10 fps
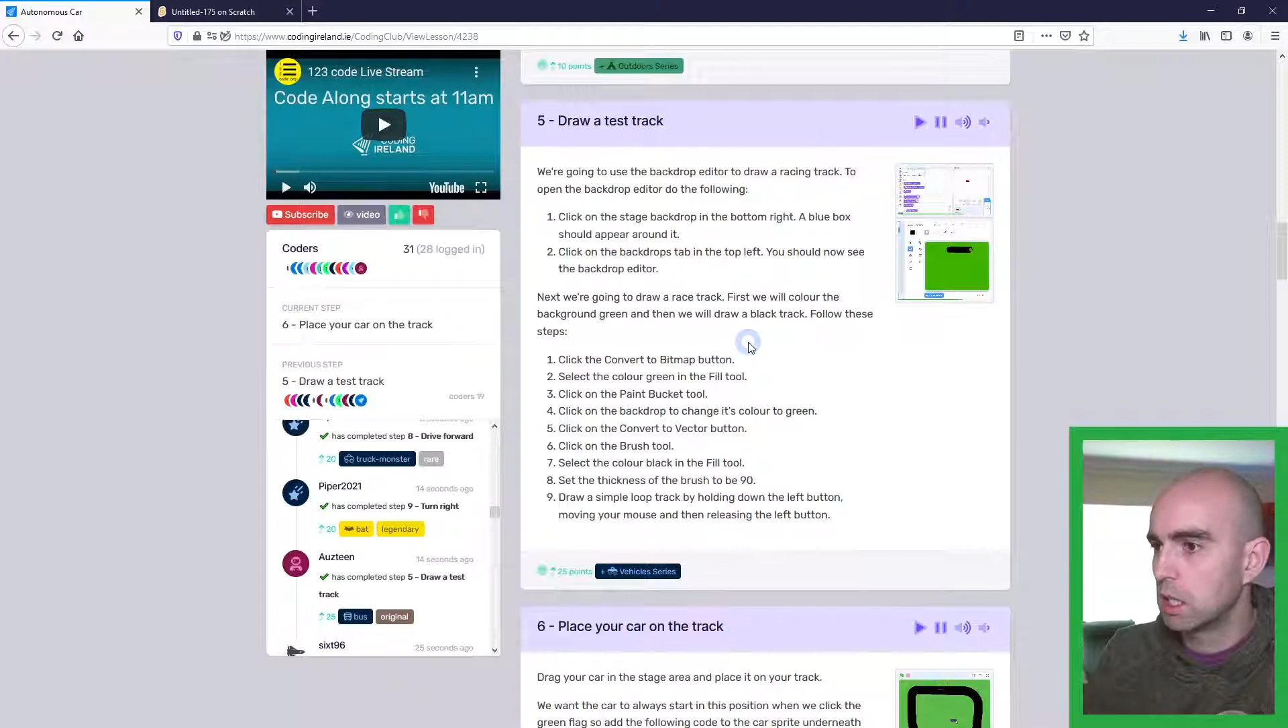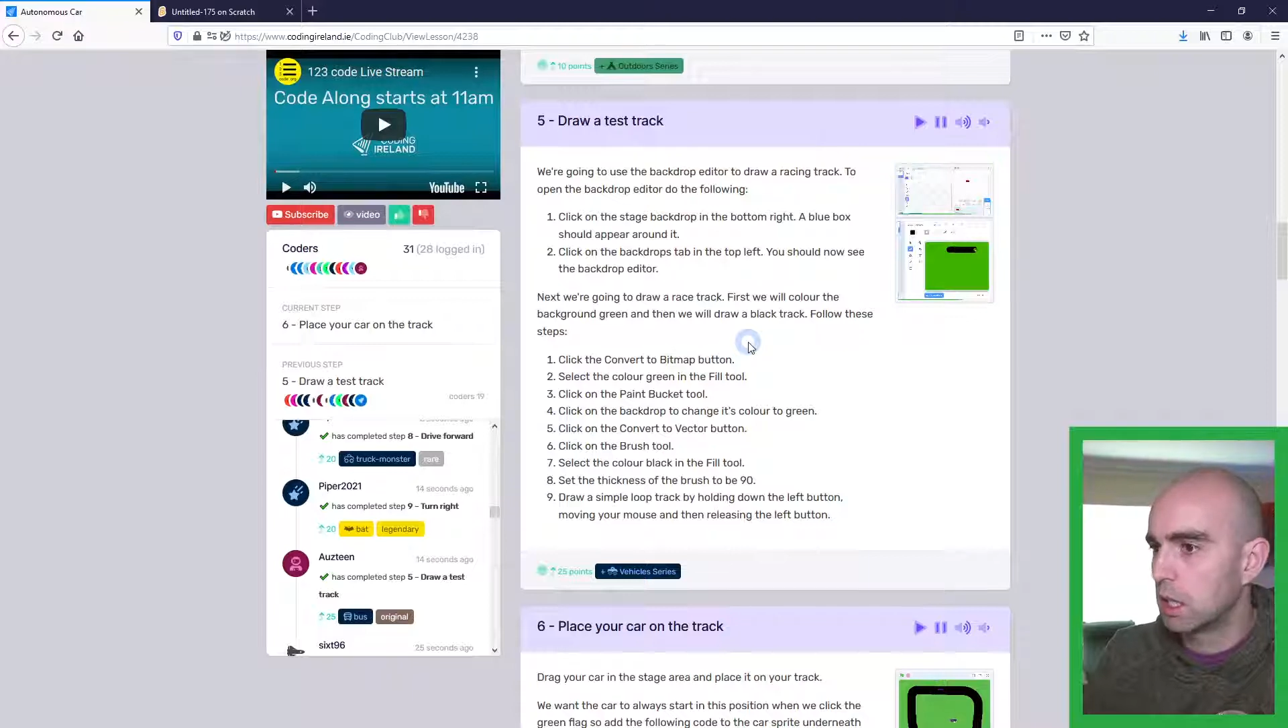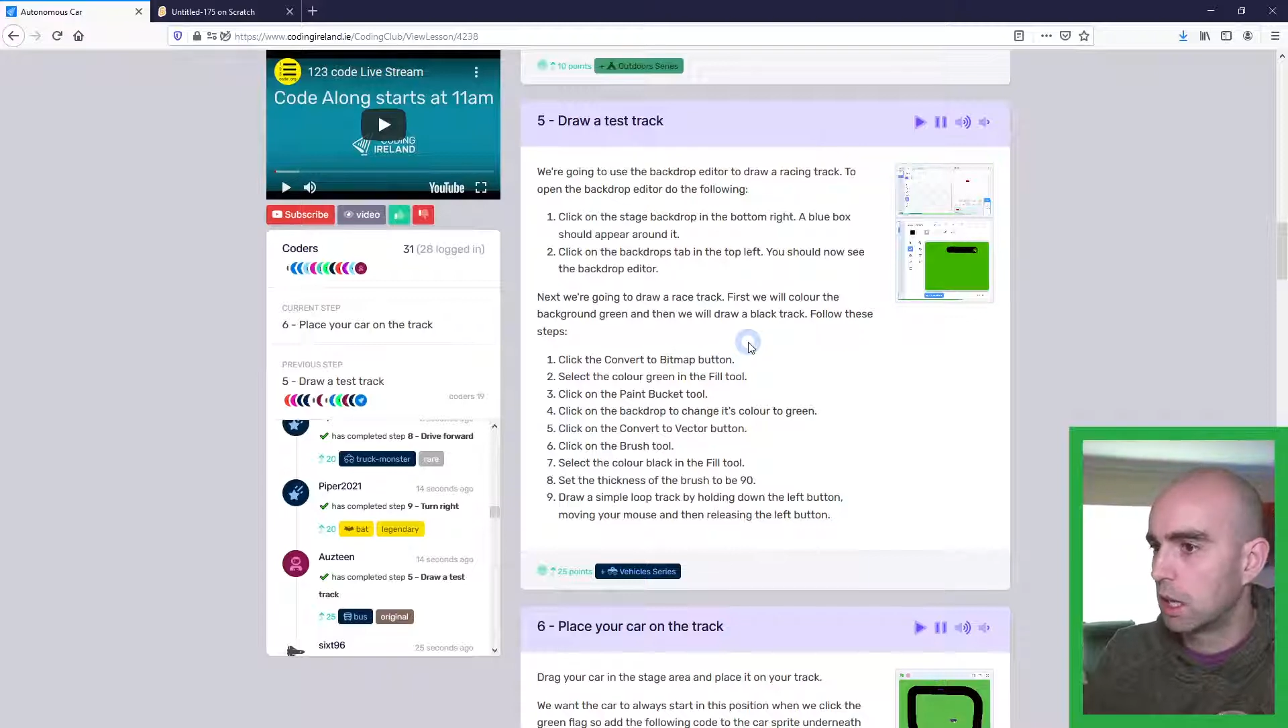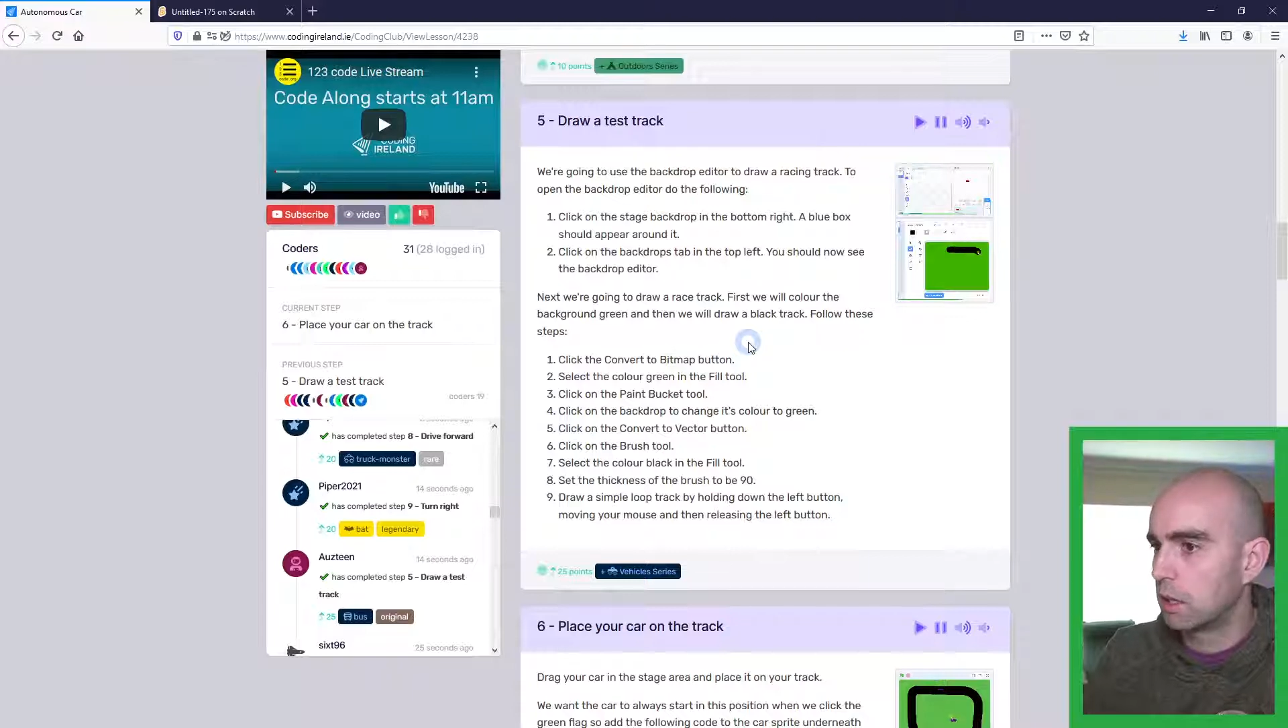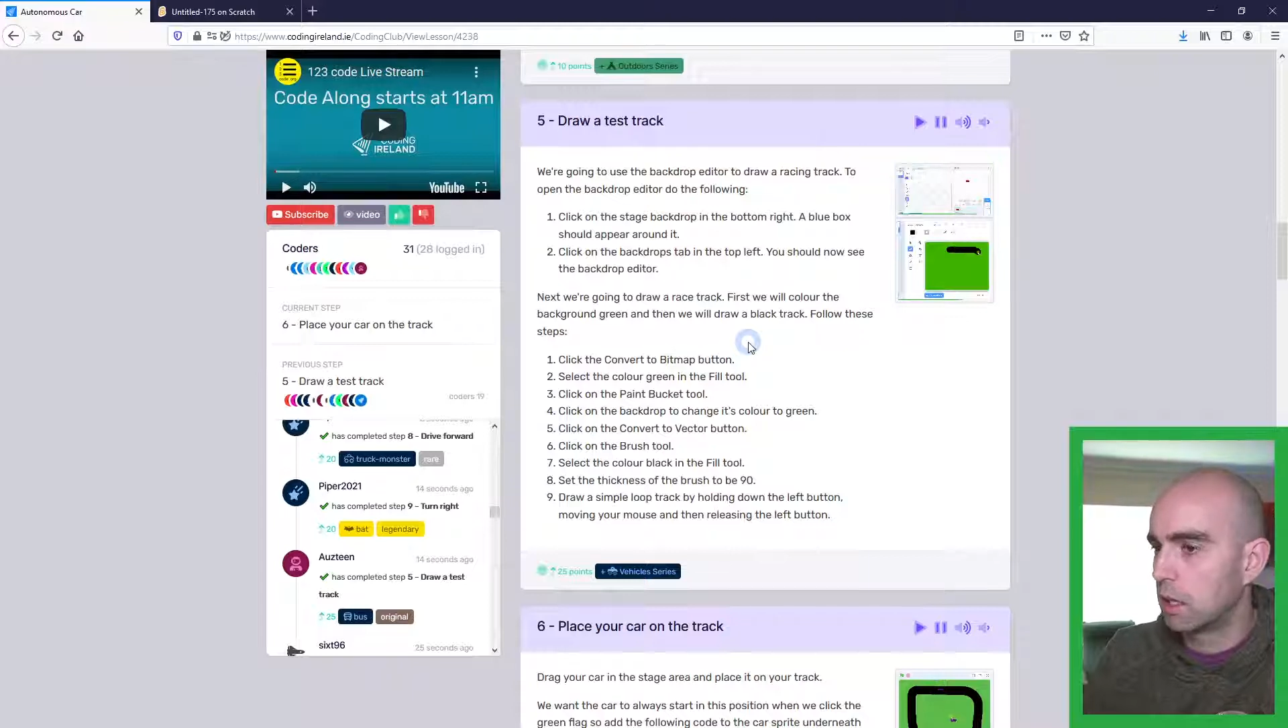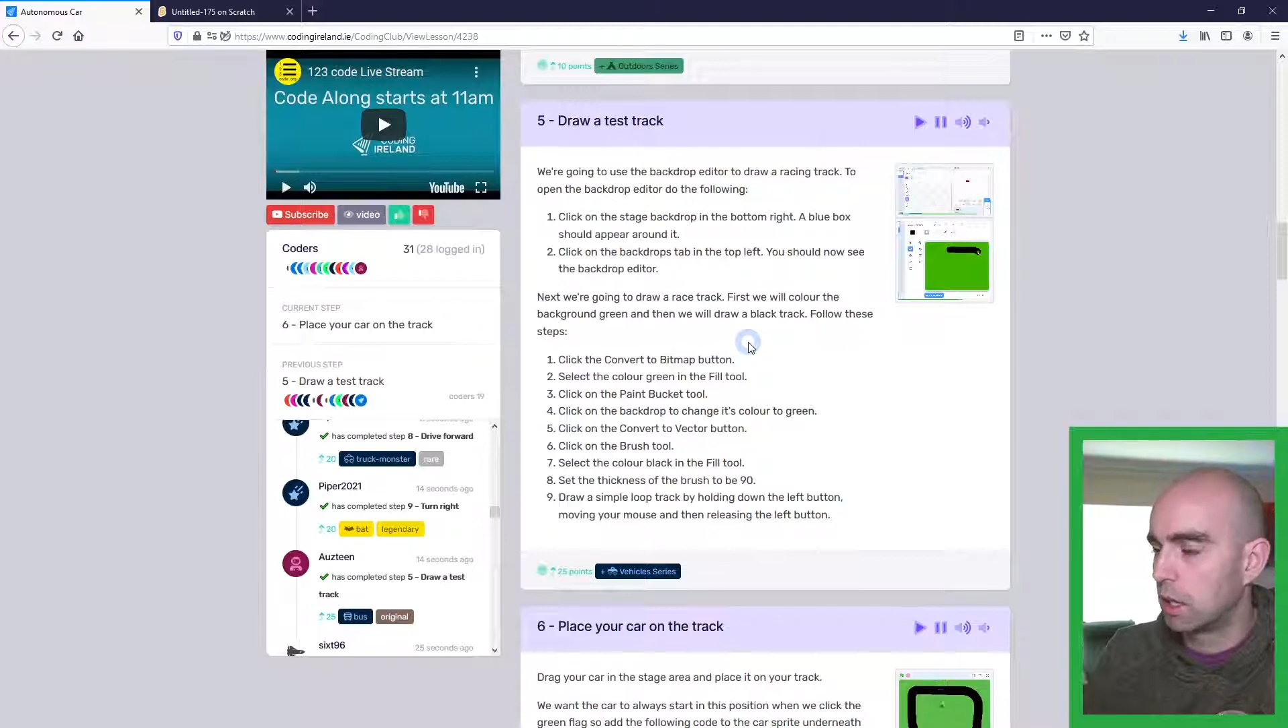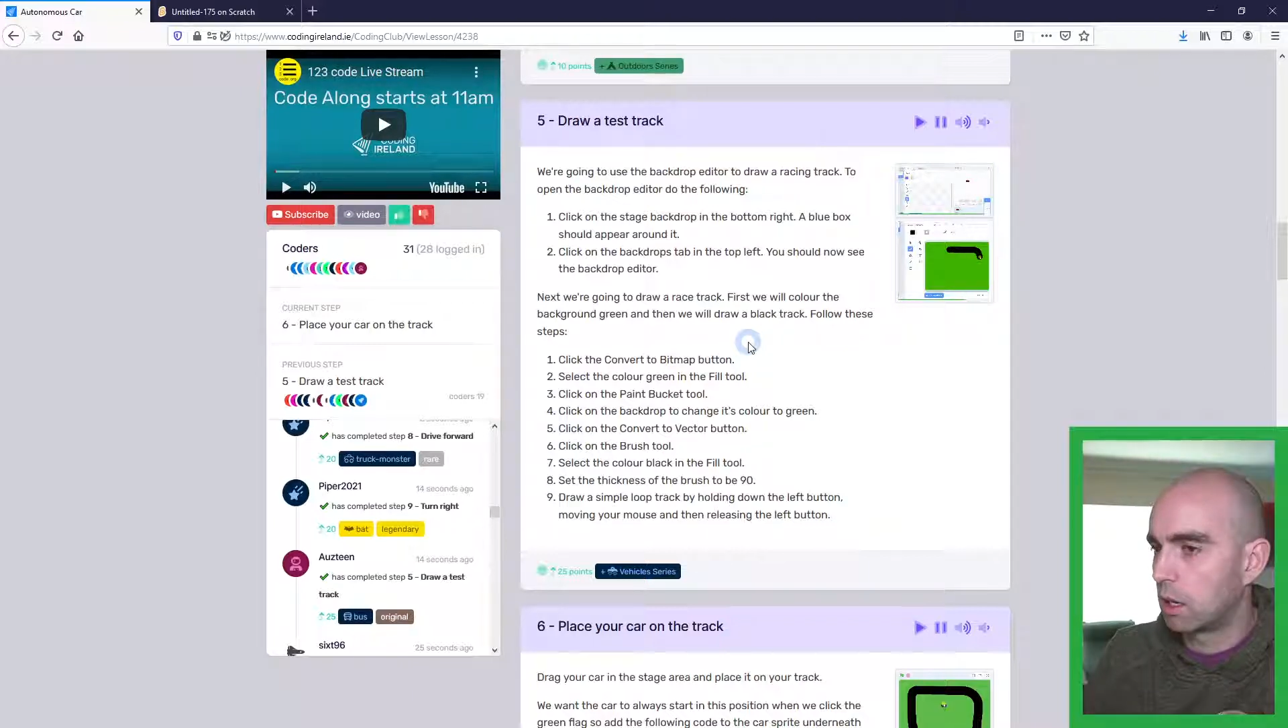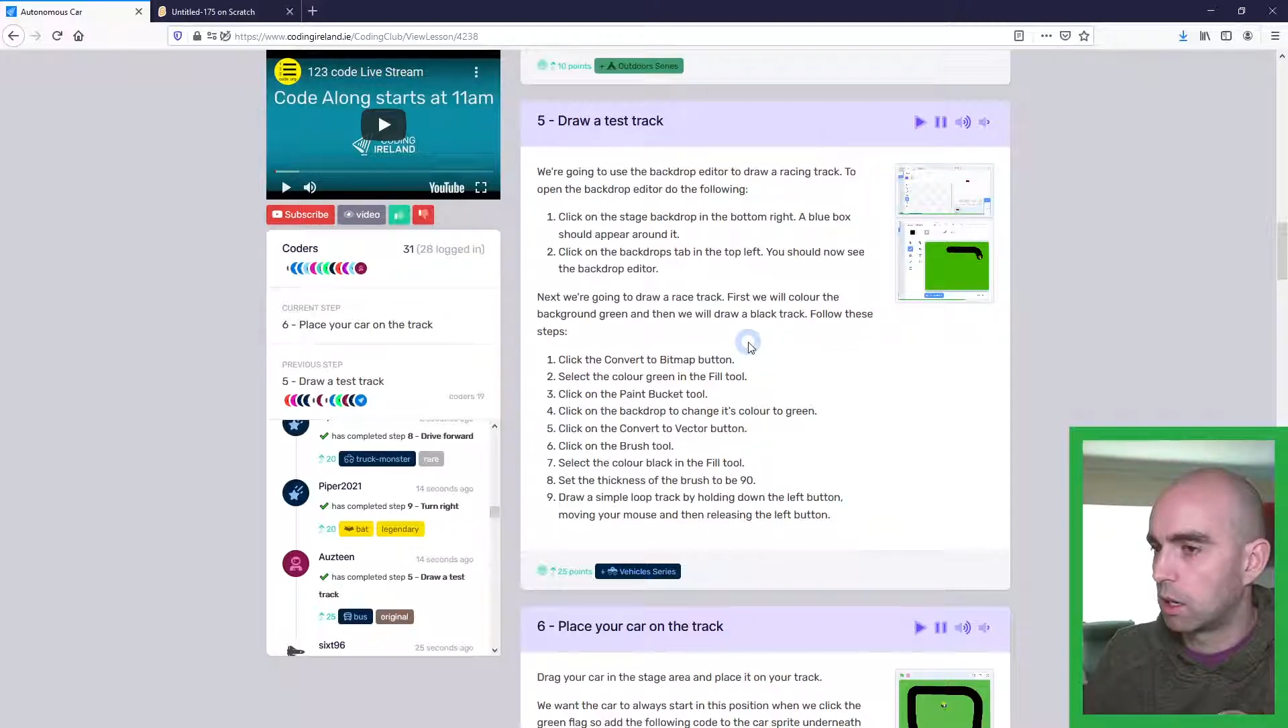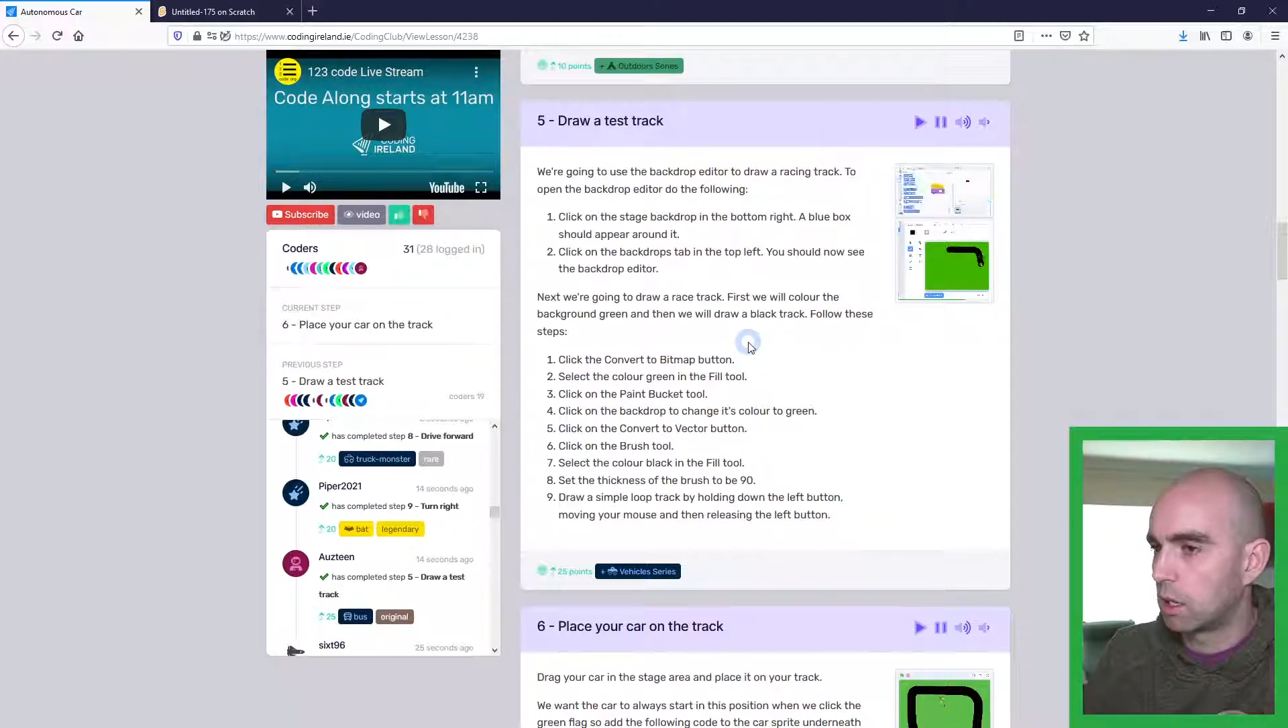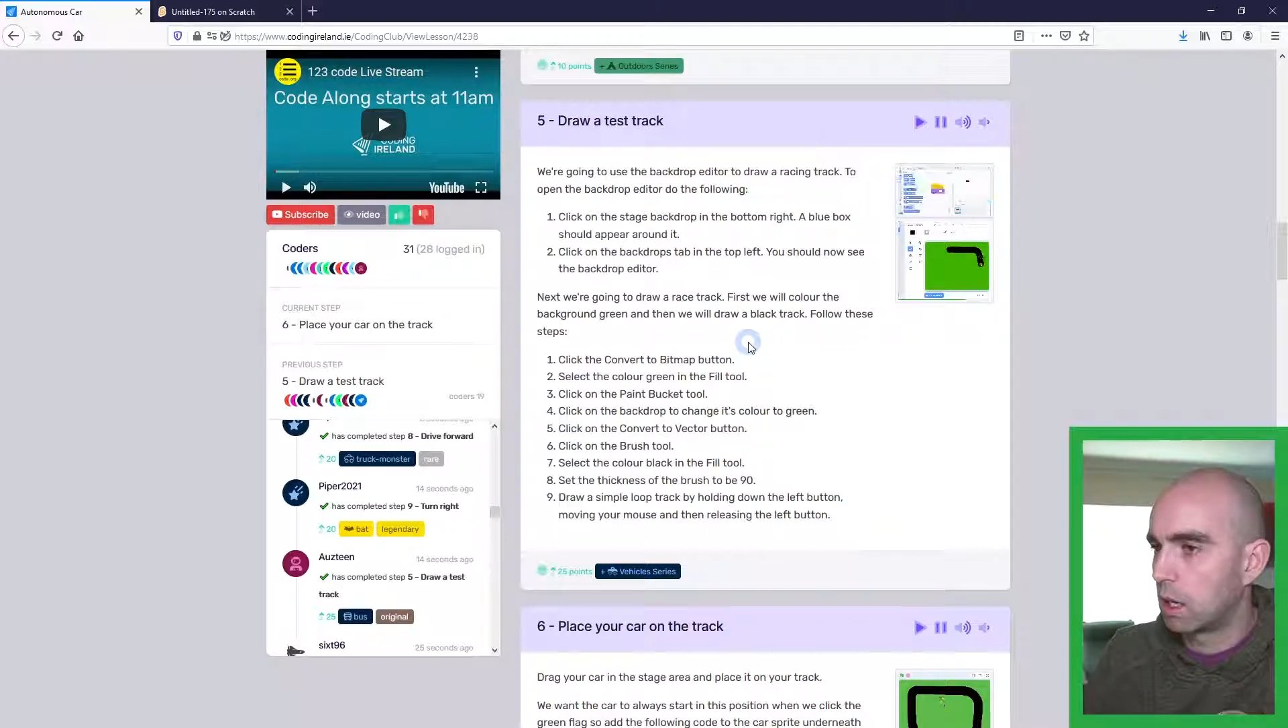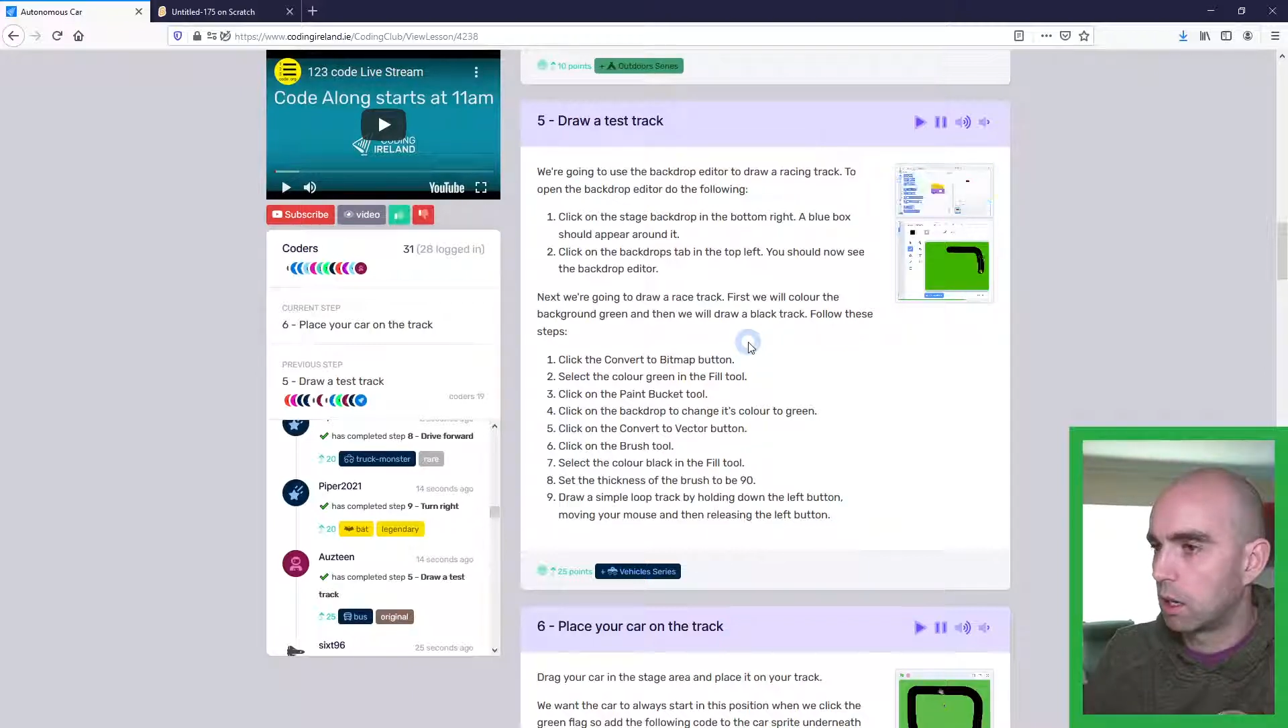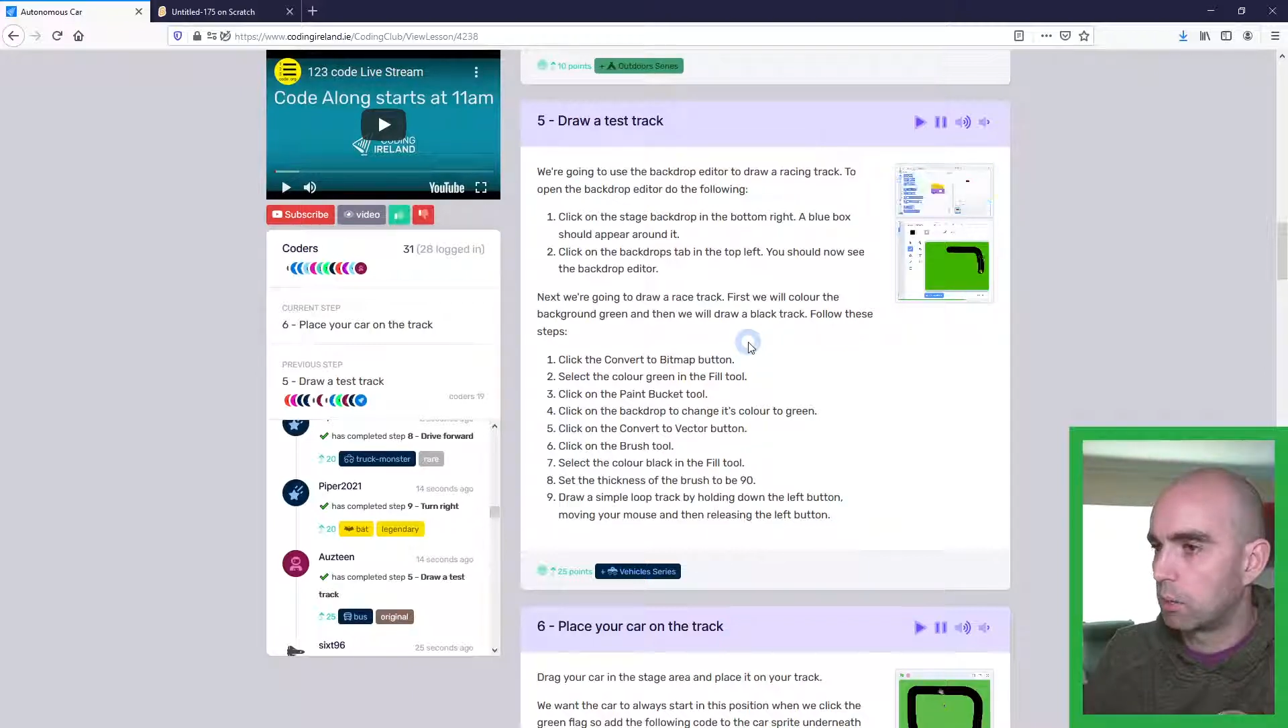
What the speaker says: and then I'll